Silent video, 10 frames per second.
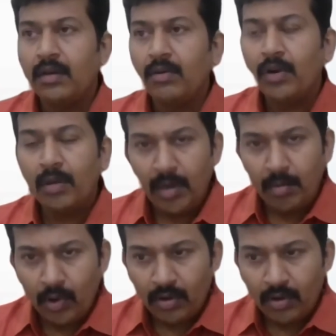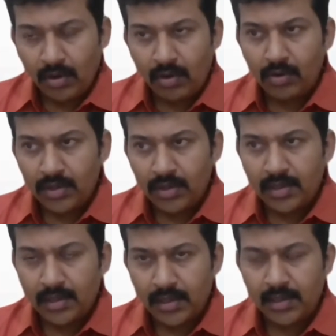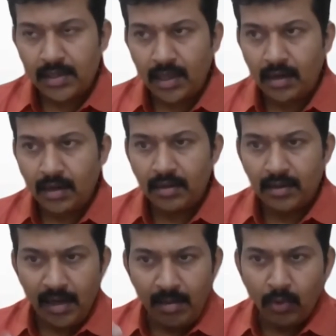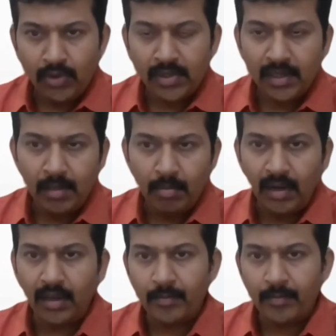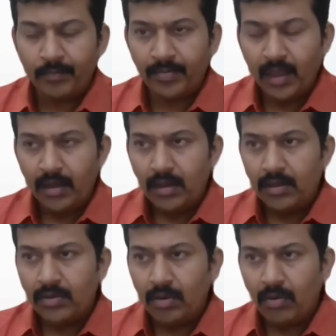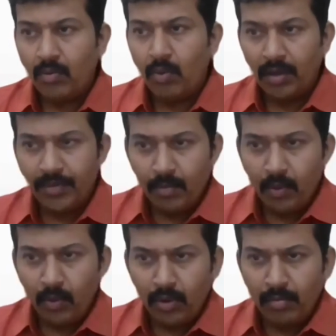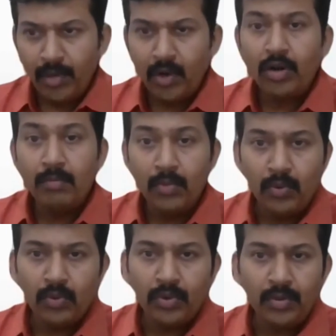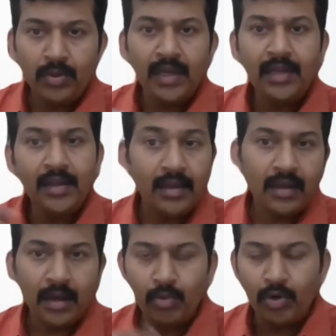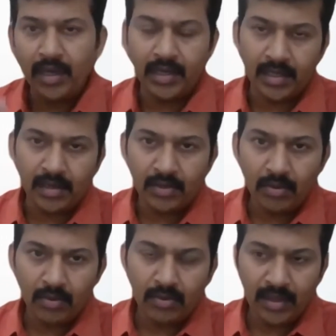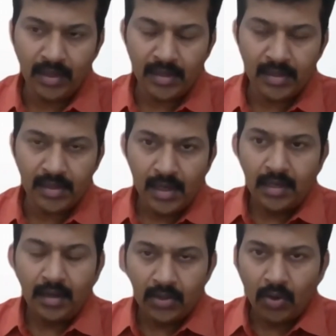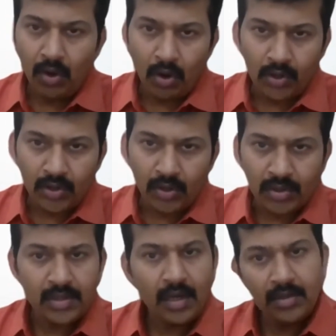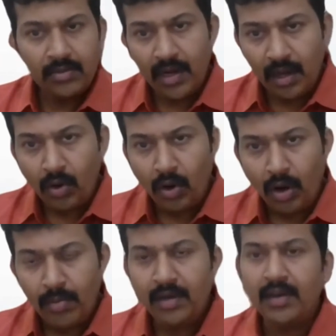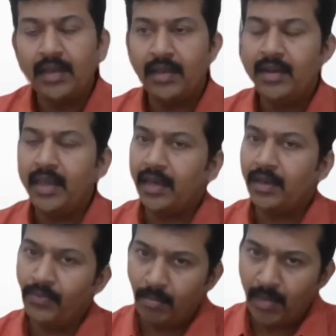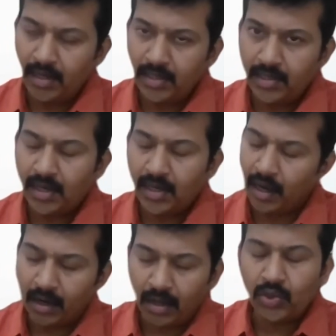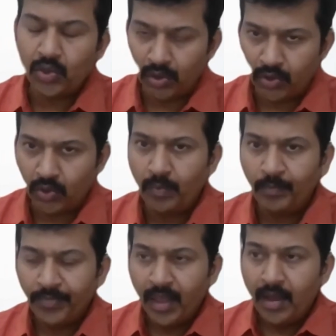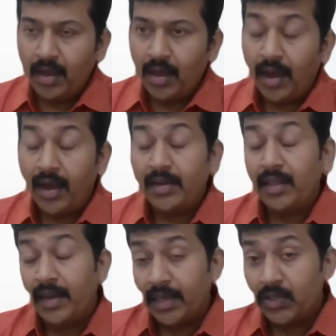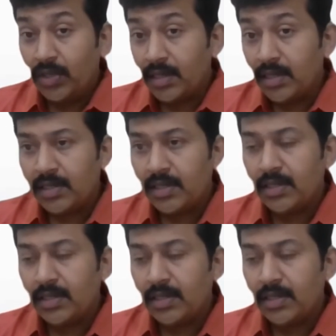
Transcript: What do you mean by otosclerosis is there are 3 bones in the middle ear. So one of the bone may not move during communication. So the thing is, that is called otosclerosis. That is very common in young females and adults also. And the next thing is,